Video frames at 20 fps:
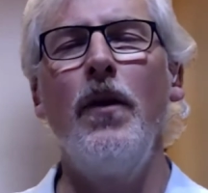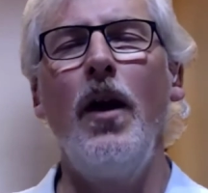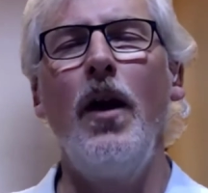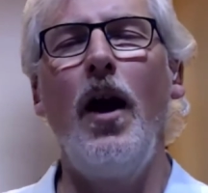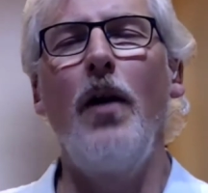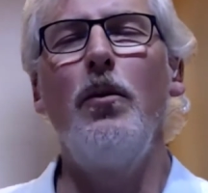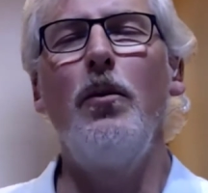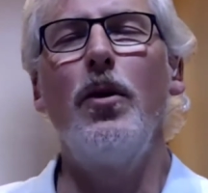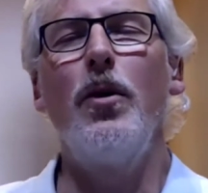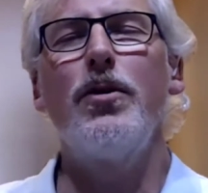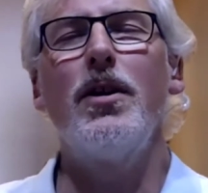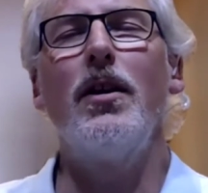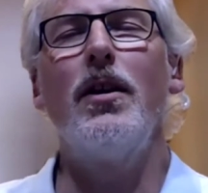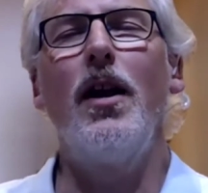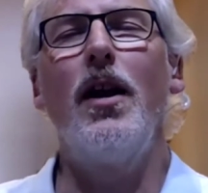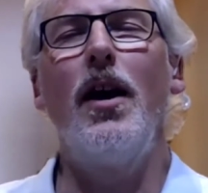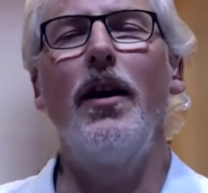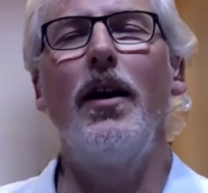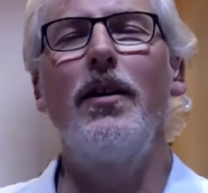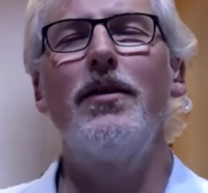And what's it
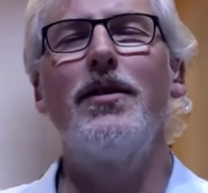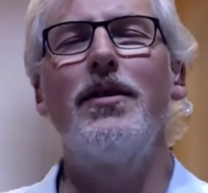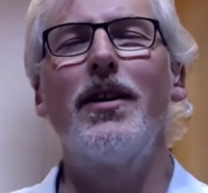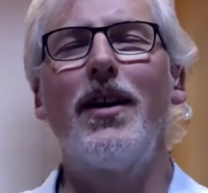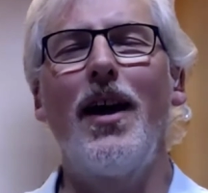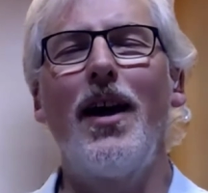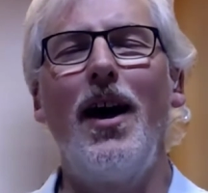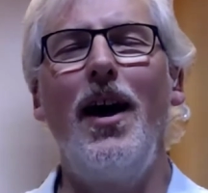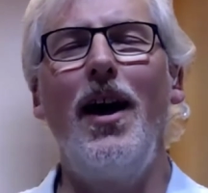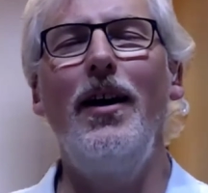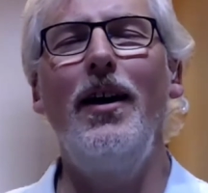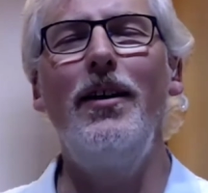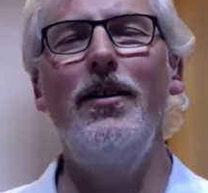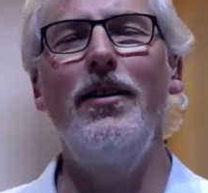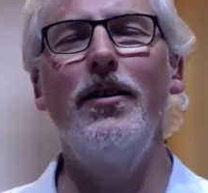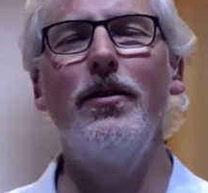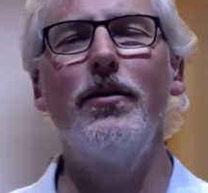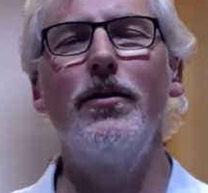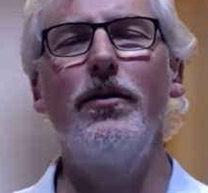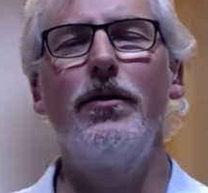like to kind
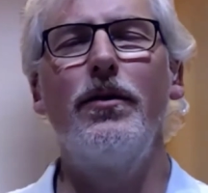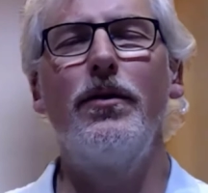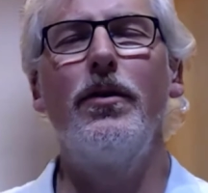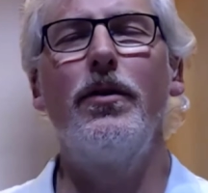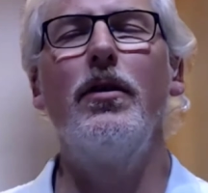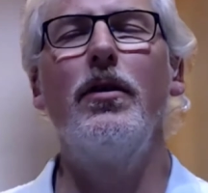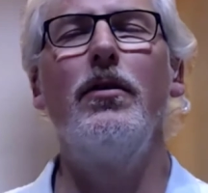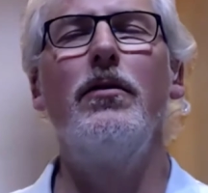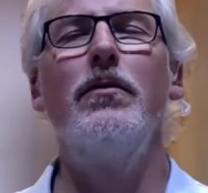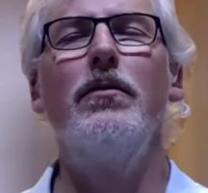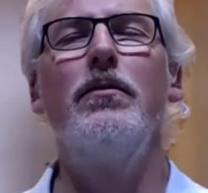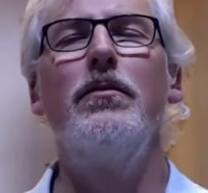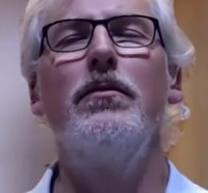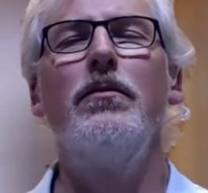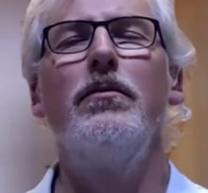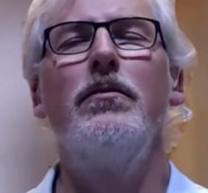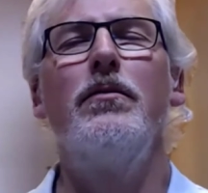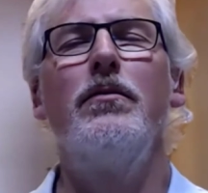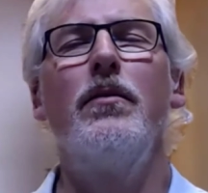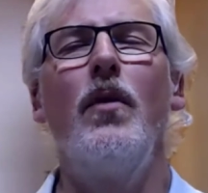of
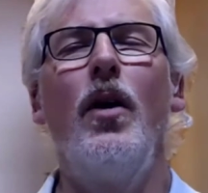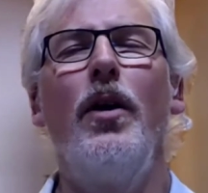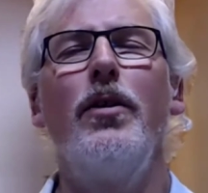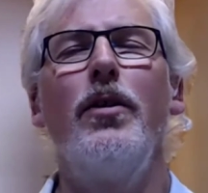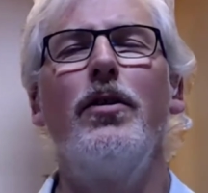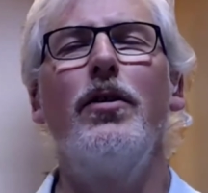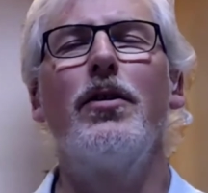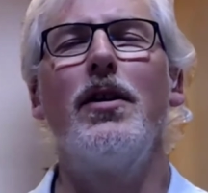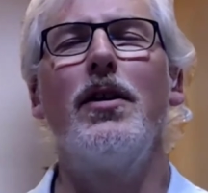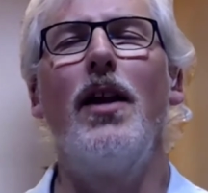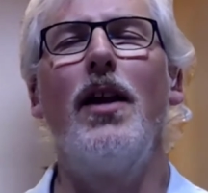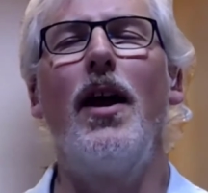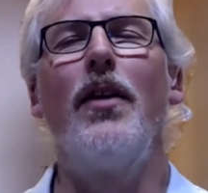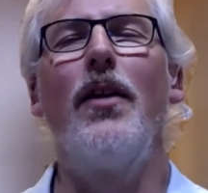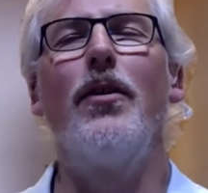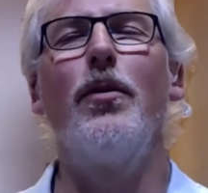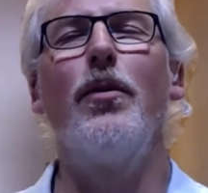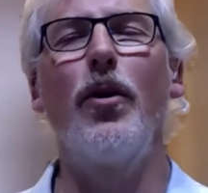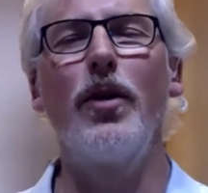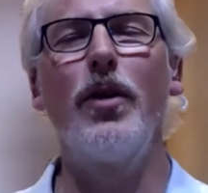just let
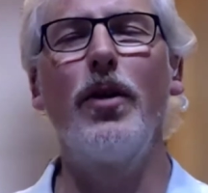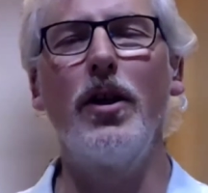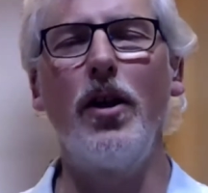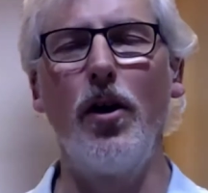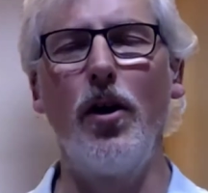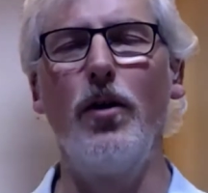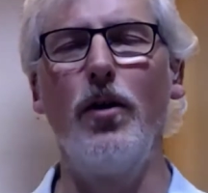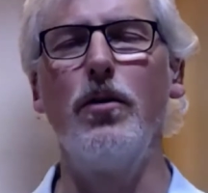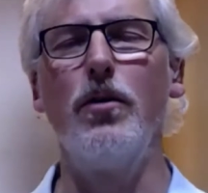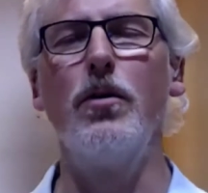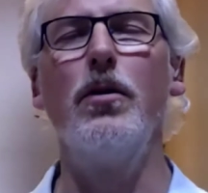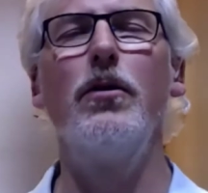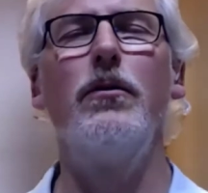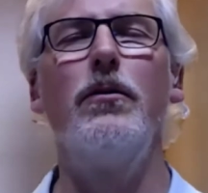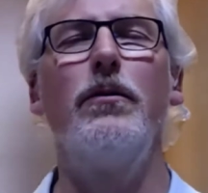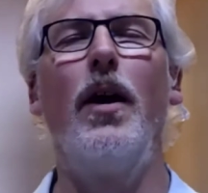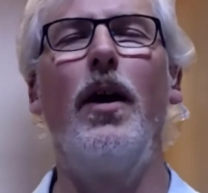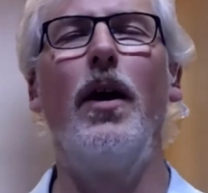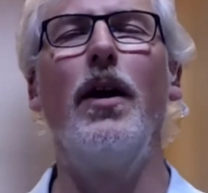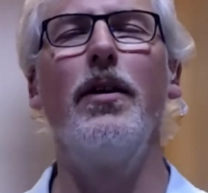the body go
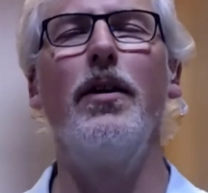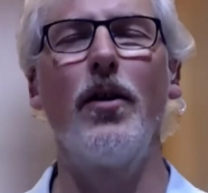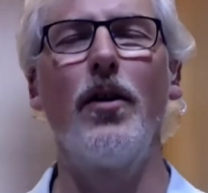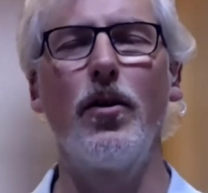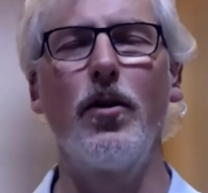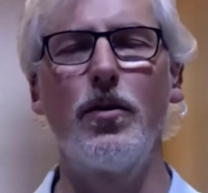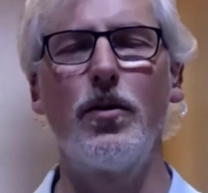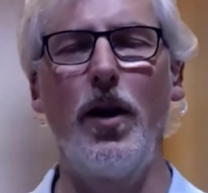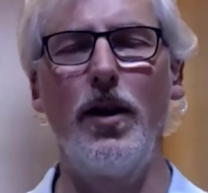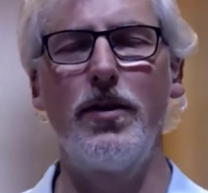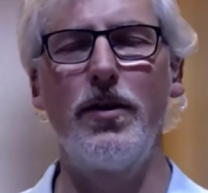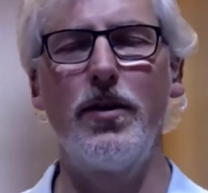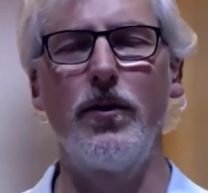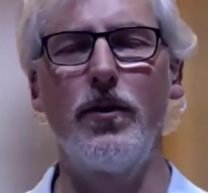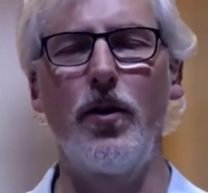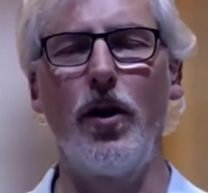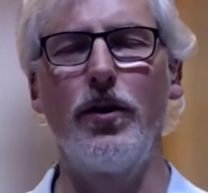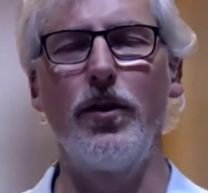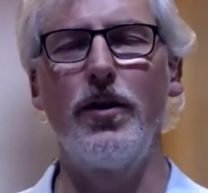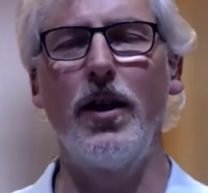into those places of
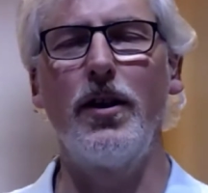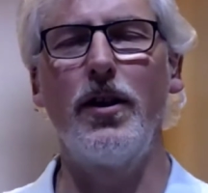contact?